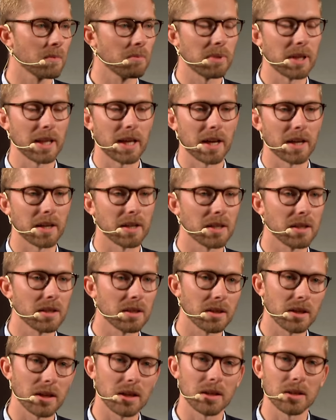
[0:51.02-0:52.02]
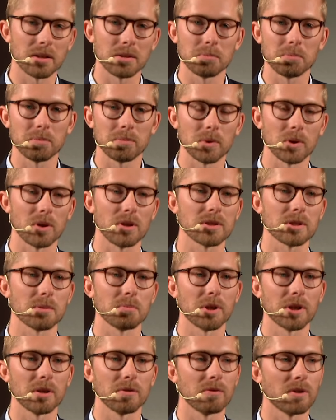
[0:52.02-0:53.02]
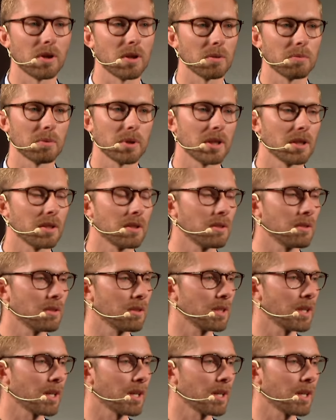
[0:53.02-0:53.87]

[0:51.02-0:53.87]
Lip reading: planning, and also been involved within